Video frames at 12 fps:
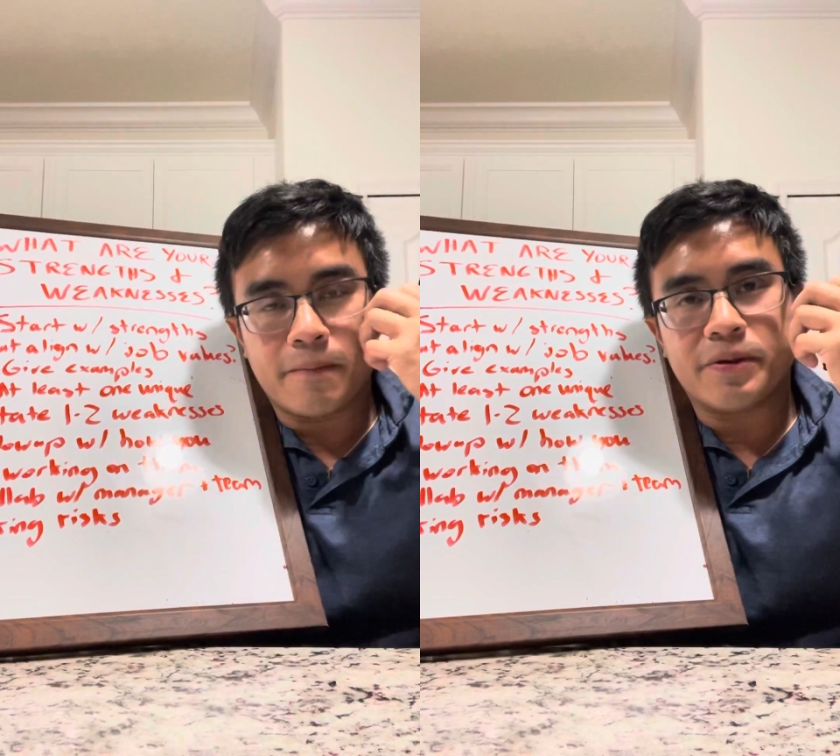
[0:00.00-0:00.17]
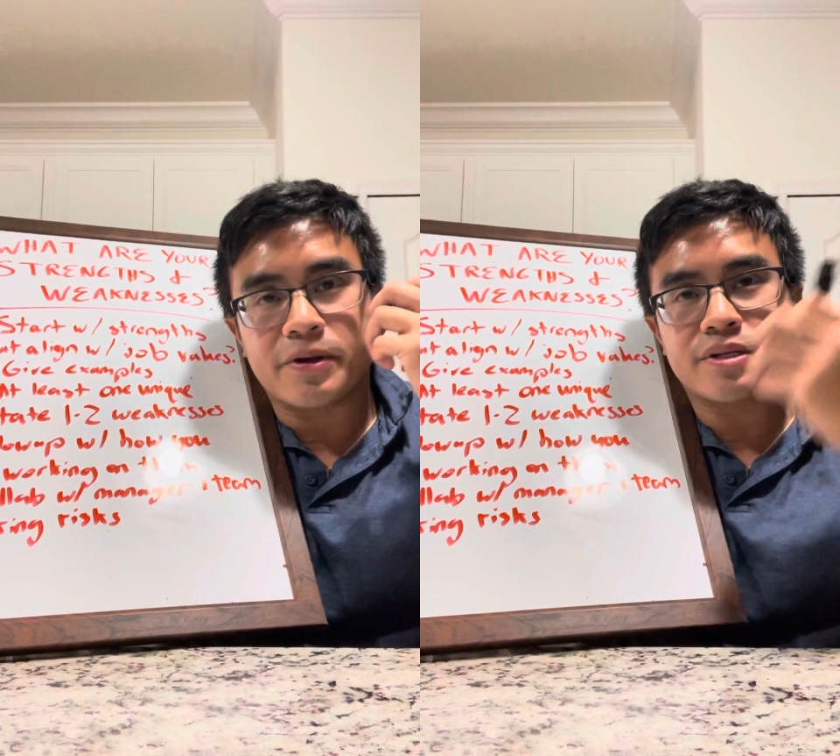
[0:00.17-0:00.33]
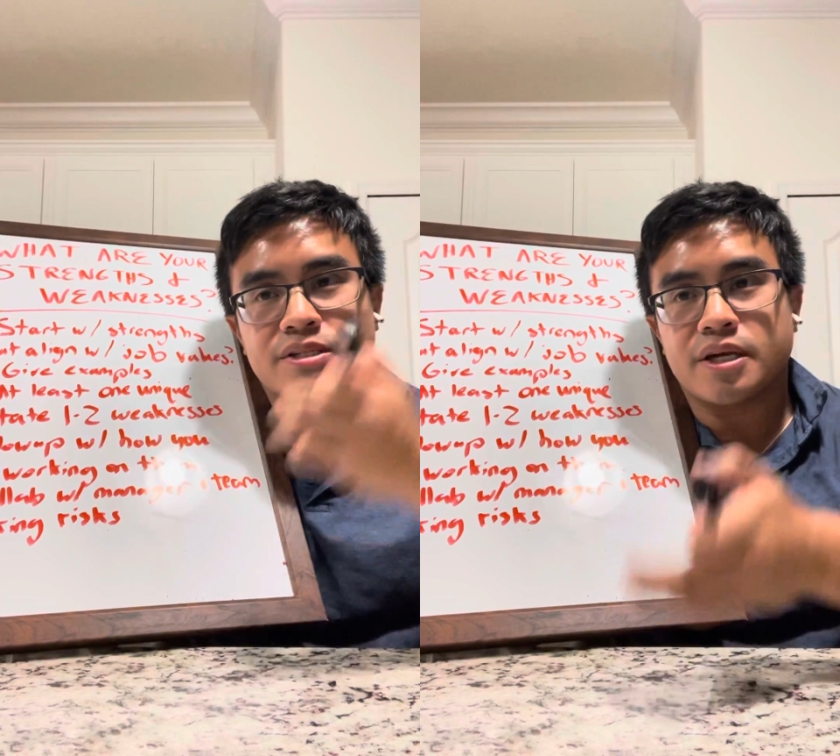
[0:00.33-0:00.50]

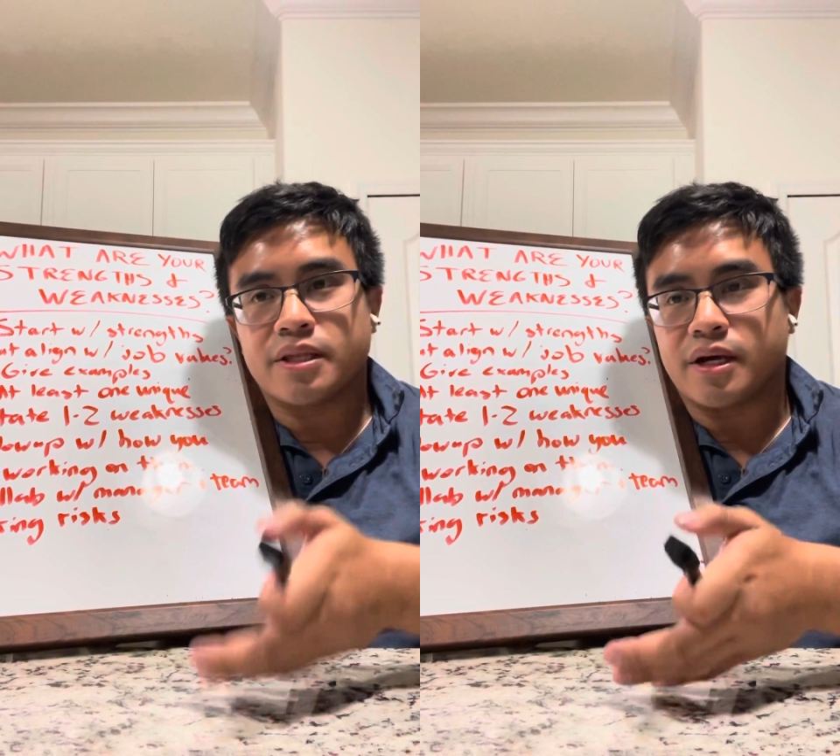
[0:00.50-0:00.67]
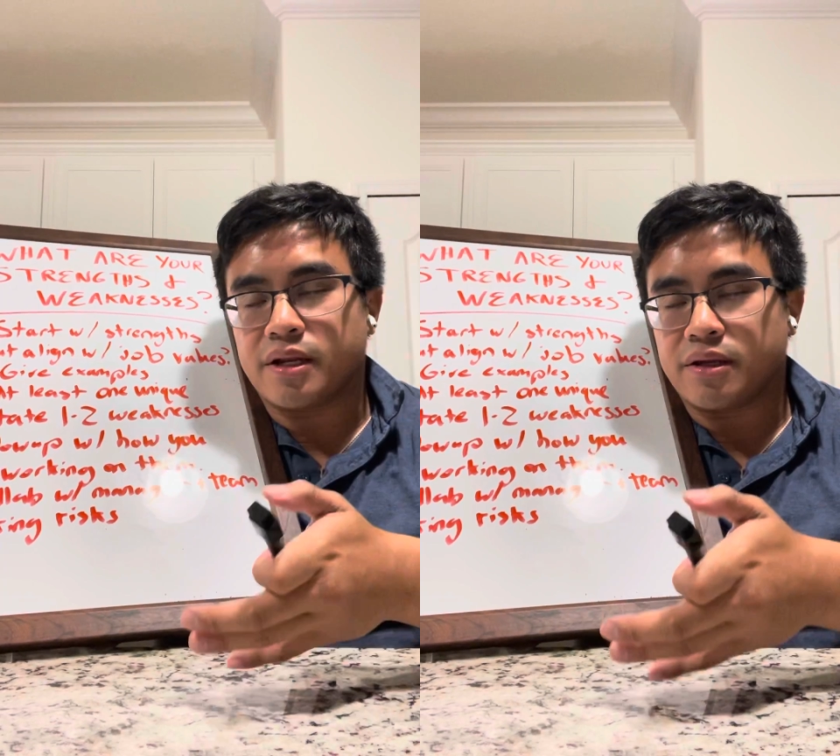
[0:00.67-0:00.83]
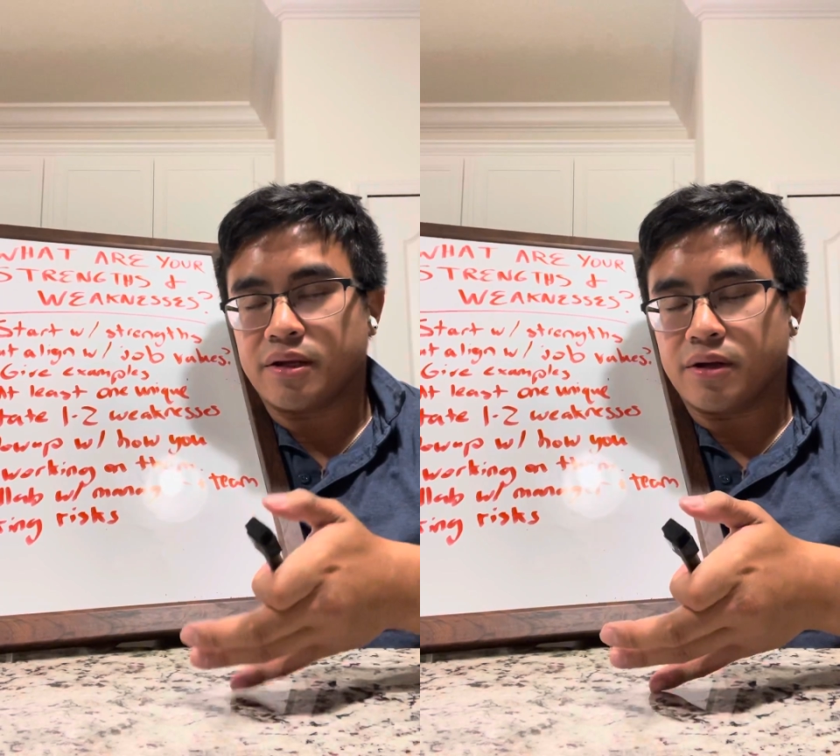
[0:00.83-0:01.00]
you can say
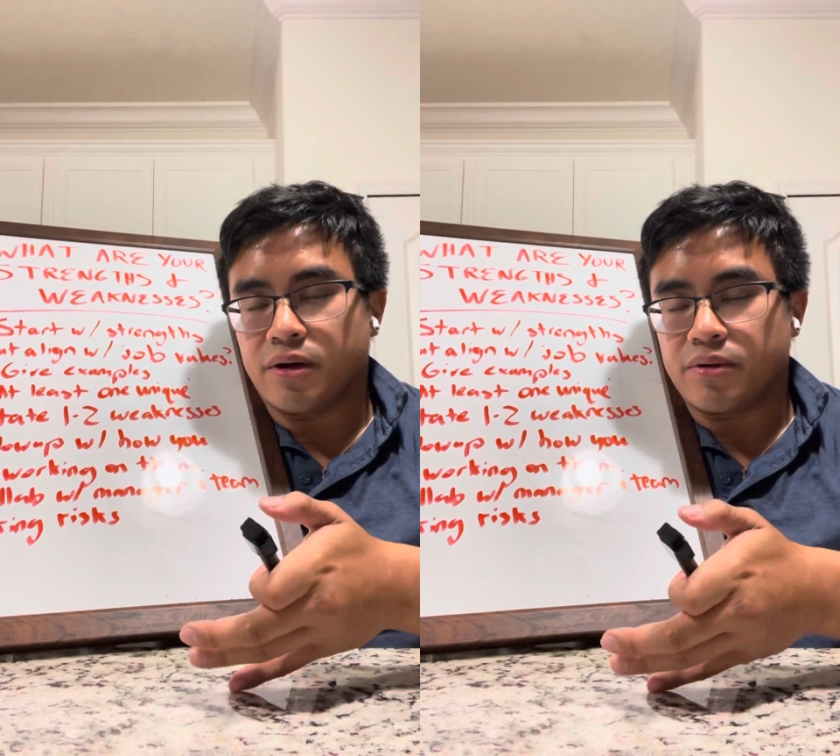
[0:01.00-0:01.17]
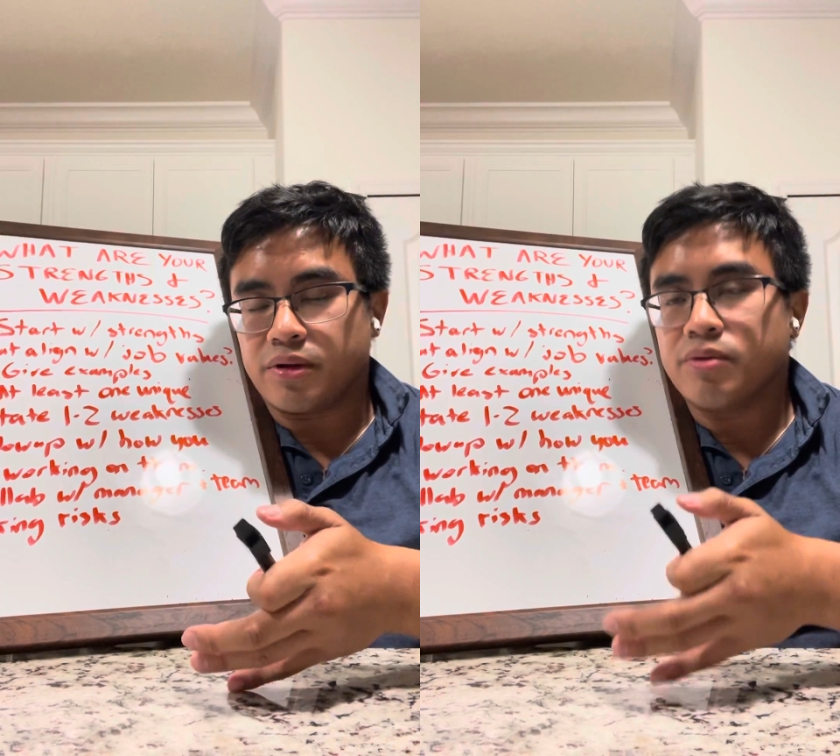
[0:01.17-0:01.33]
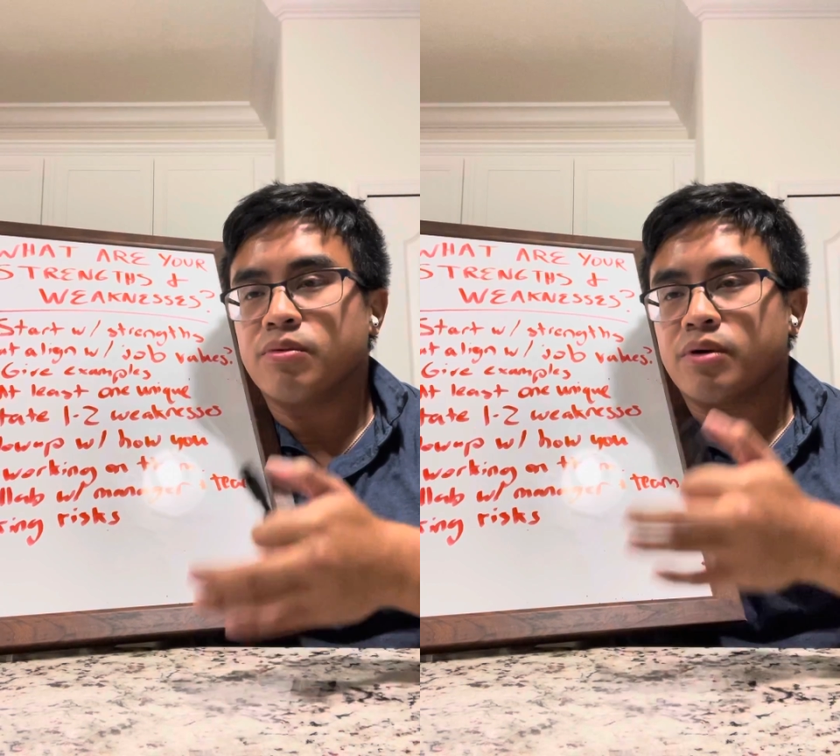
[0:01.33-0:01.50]
that
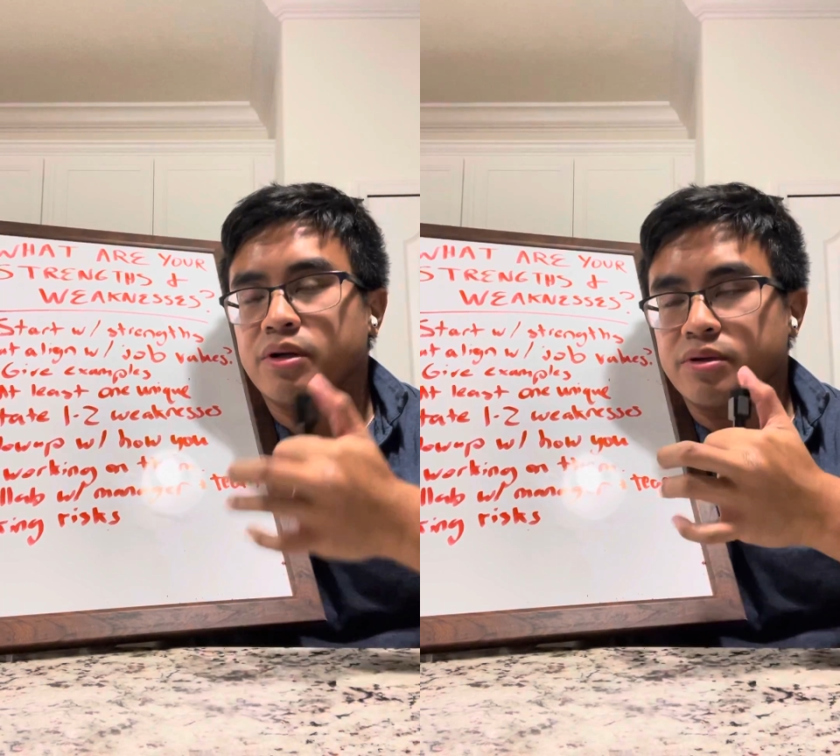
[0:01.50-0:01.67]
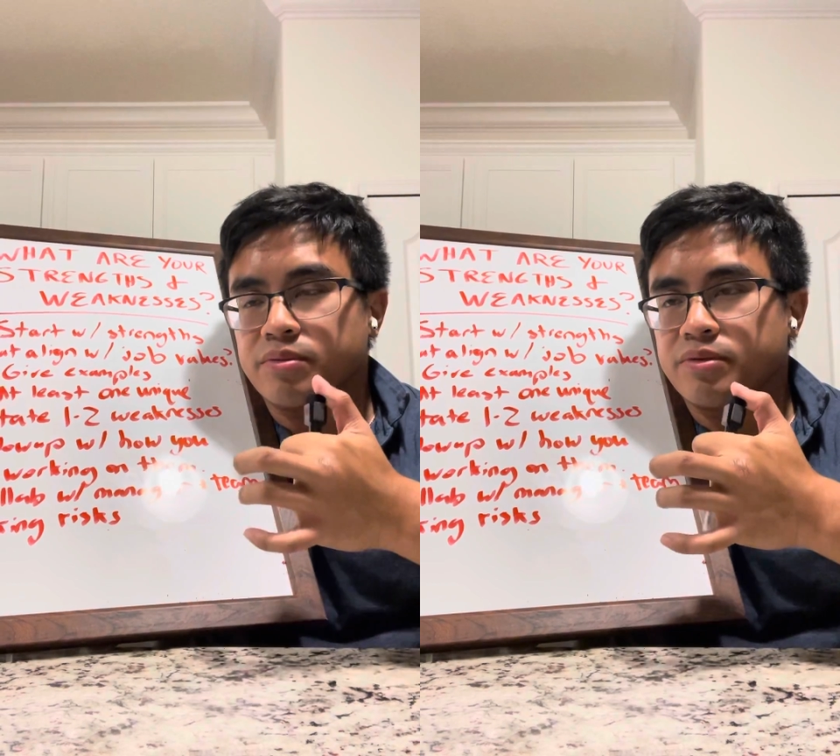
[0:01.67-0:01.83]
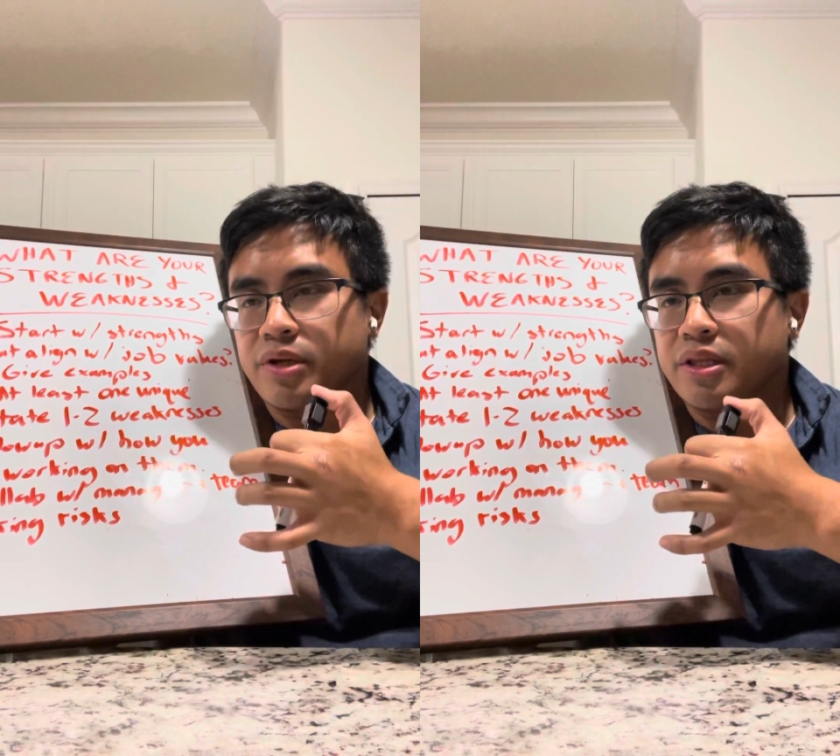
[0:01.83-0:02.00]
you want
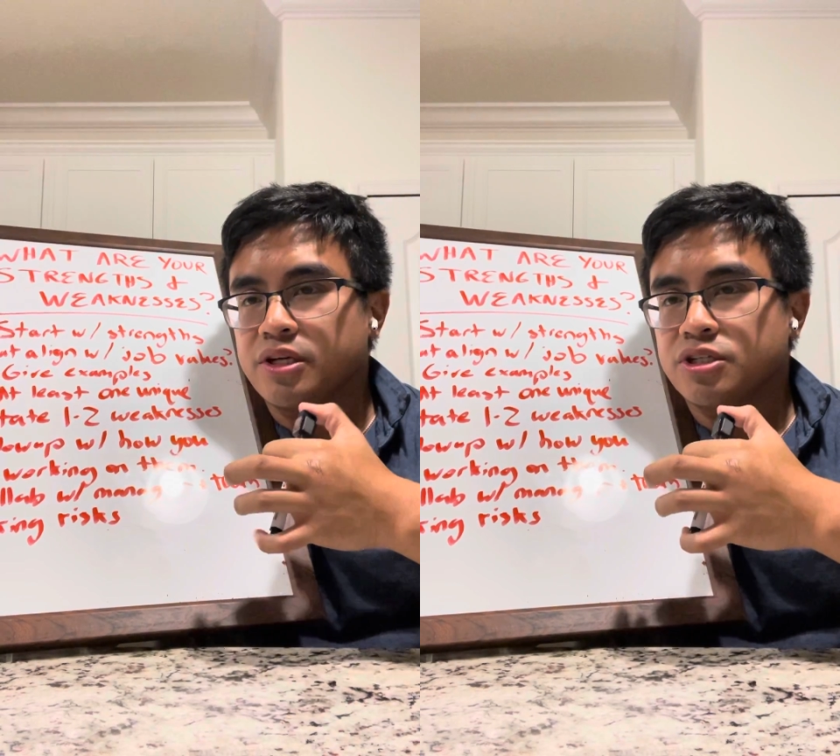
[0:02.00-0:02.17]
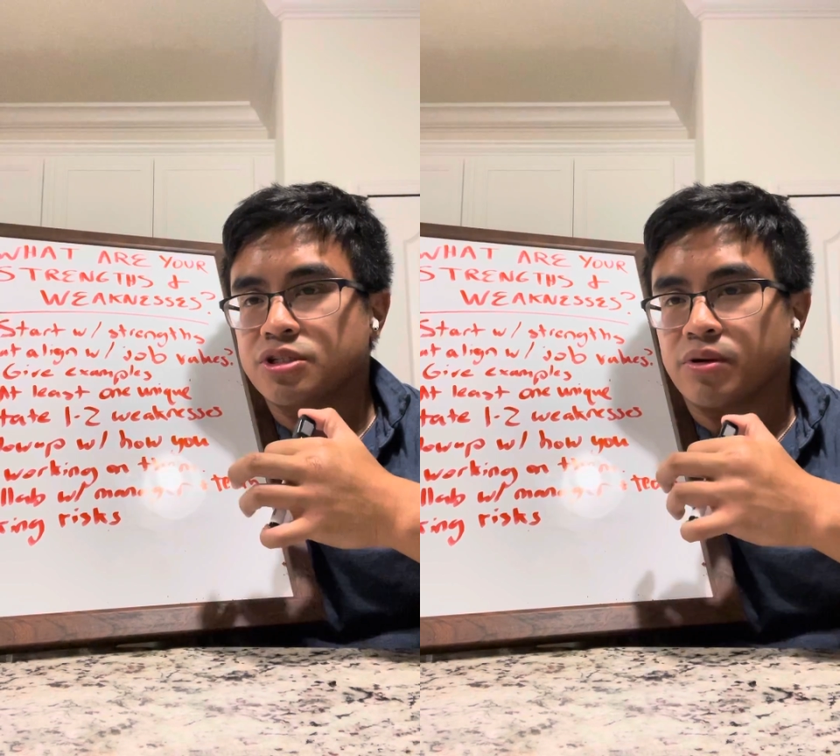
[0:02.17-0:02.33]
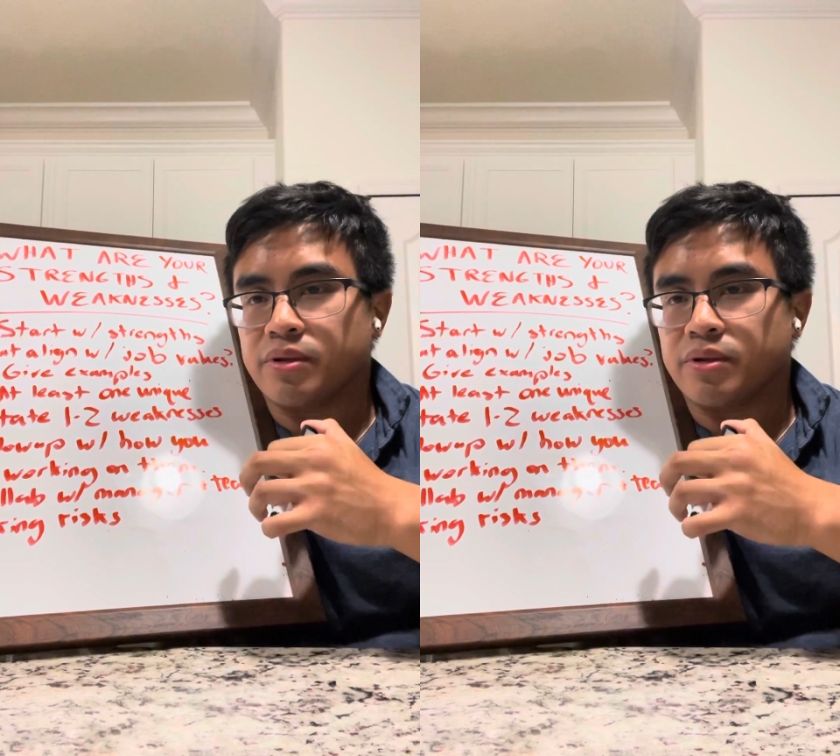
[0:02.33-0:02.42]
to at least show